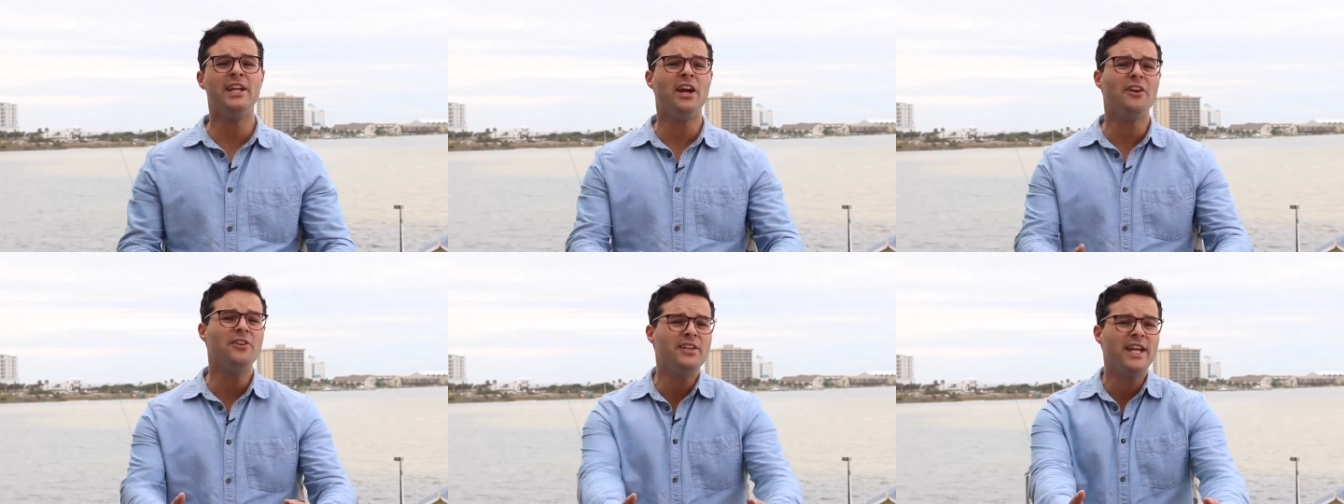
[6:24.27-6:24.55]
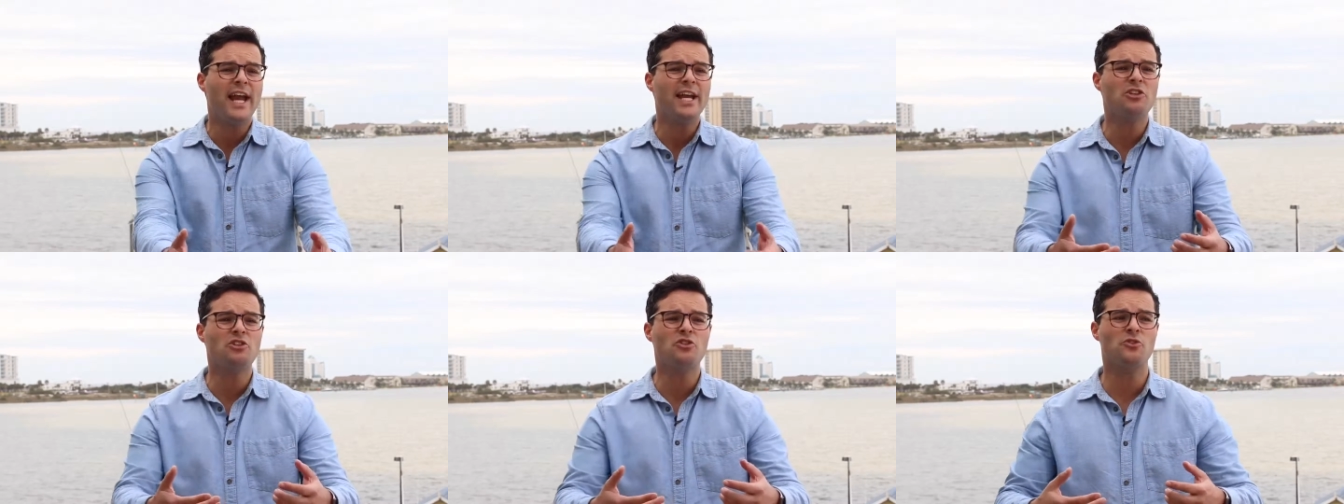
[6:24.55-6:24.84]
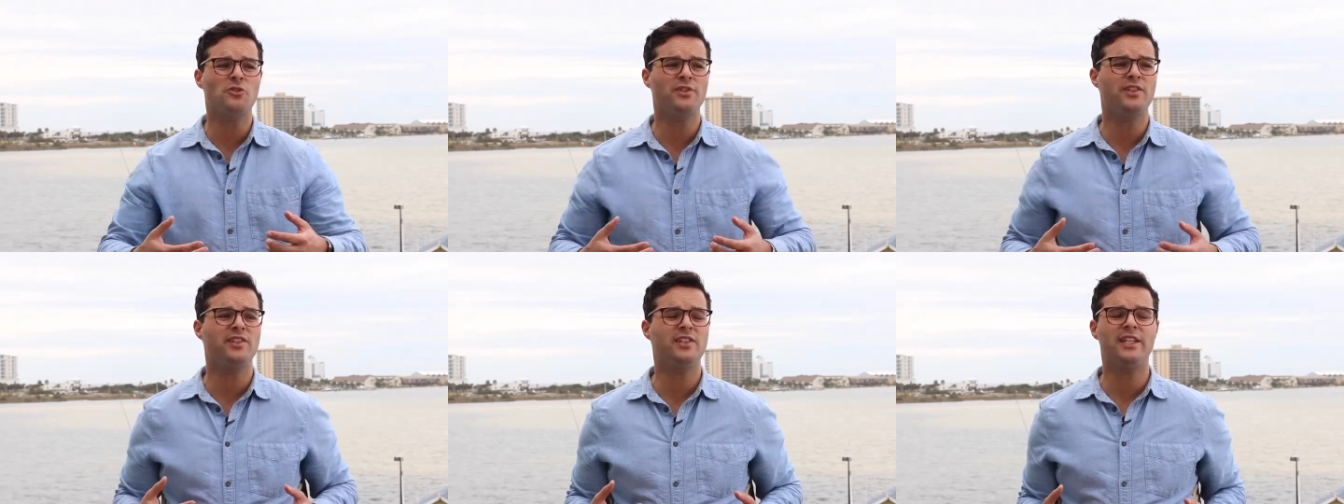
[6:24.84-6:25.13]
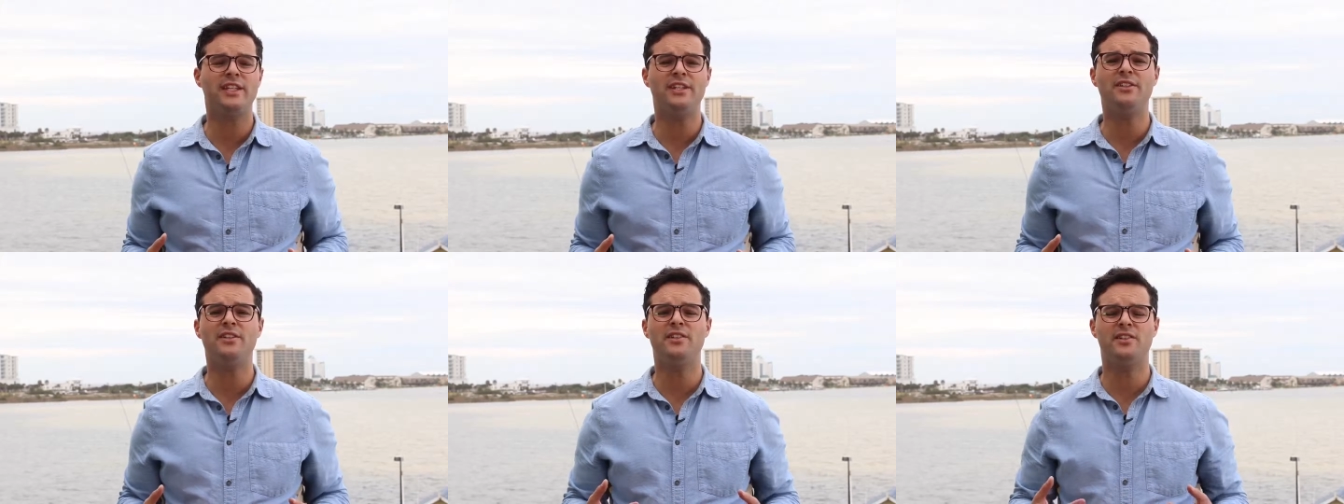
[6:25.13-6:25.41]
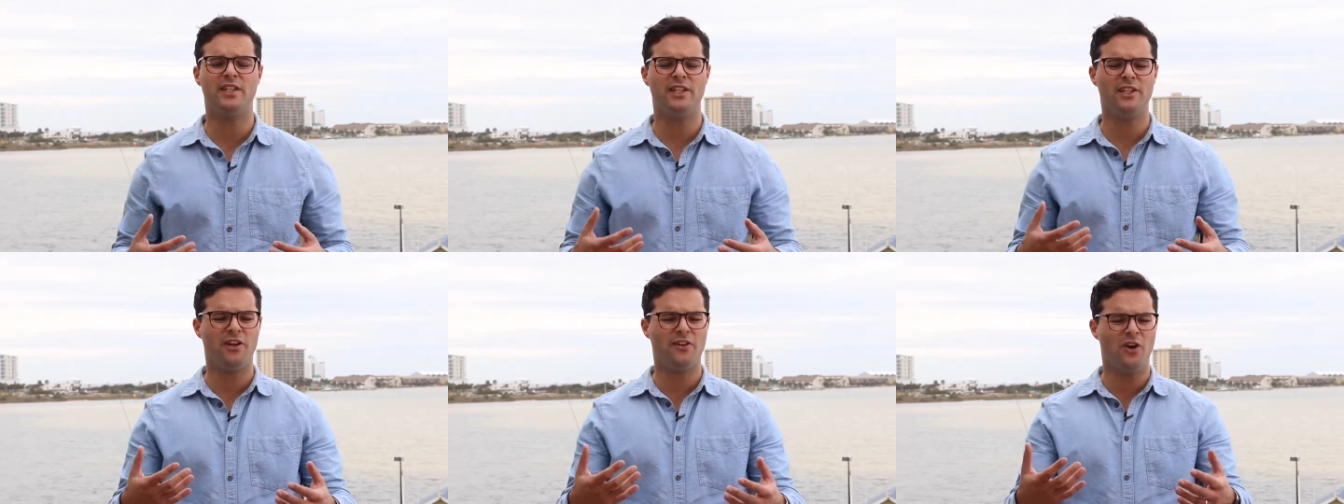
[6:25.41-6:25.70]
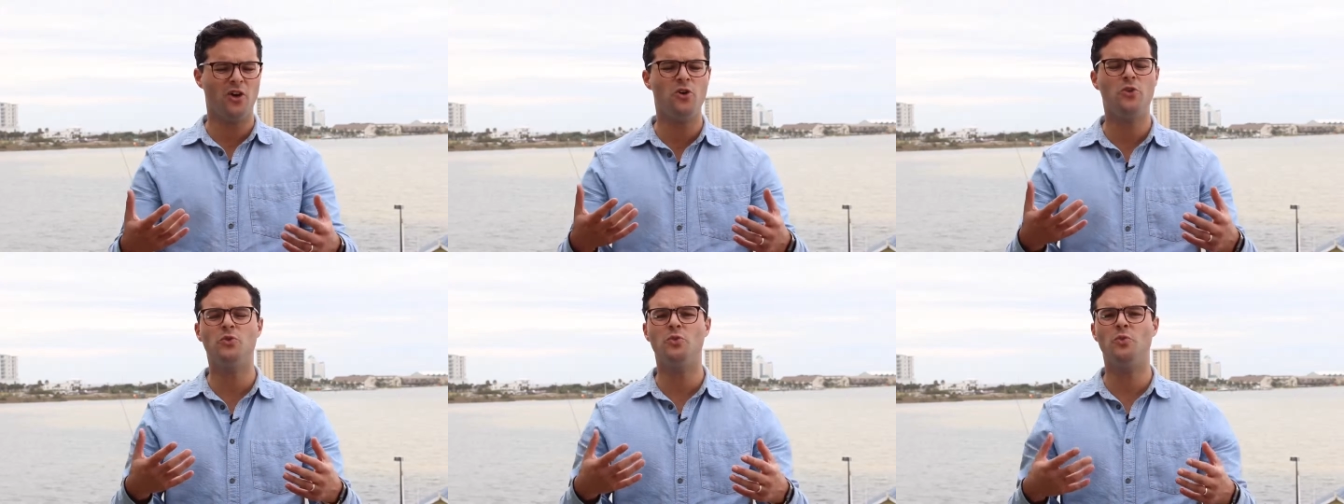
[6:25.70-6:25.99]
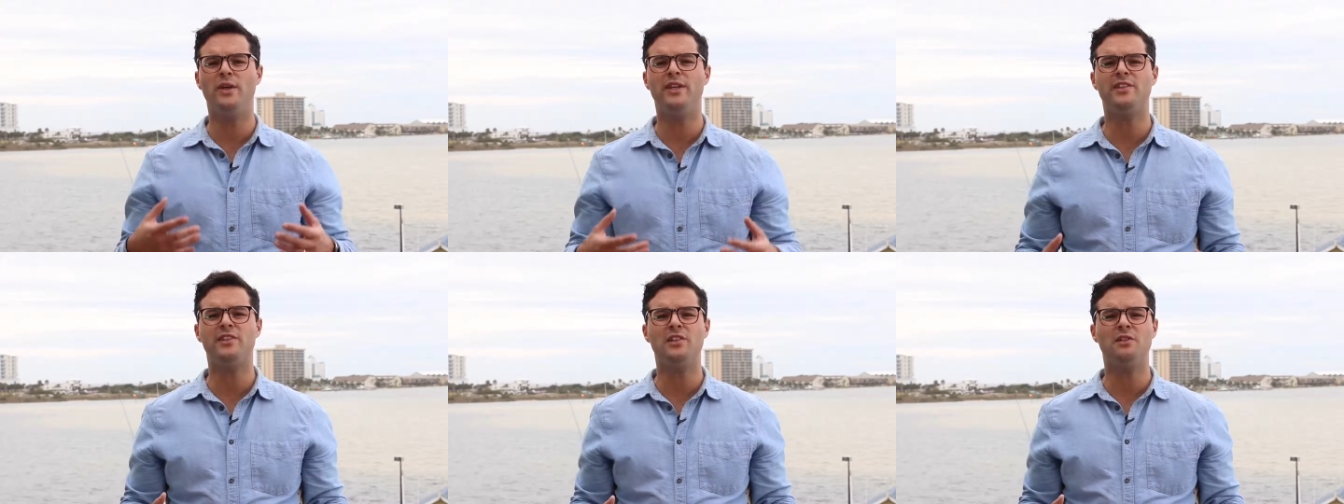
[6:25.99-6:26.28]
in our natural skills, in our
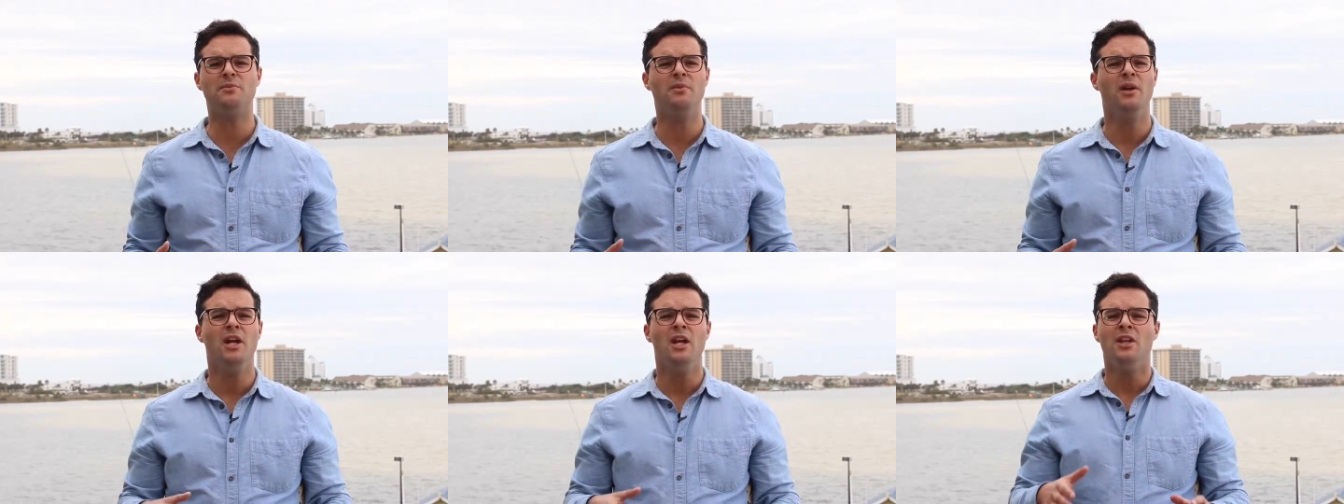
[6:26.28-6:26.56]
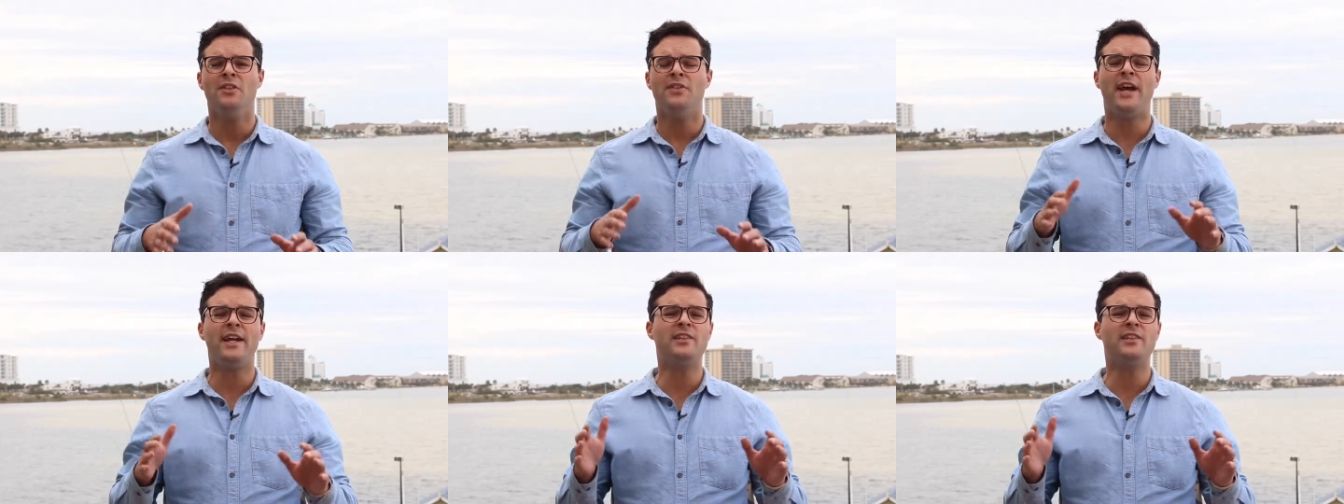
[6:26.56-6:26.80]
own wisdom,